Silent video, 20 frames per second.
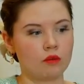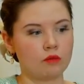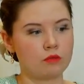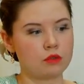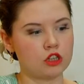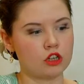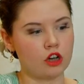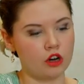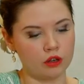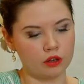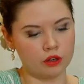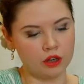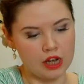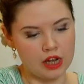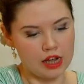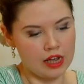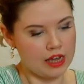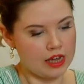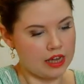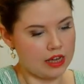So
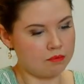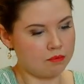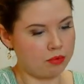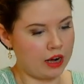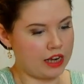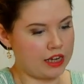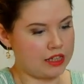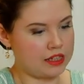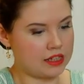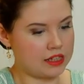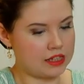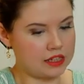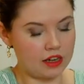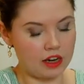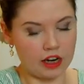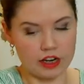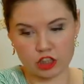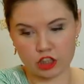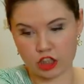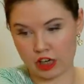in places
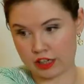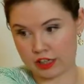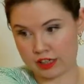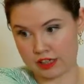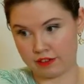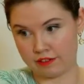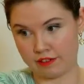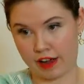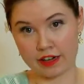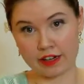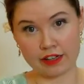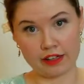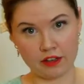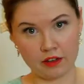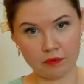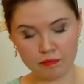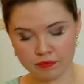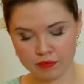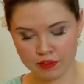like Czechoslovakia,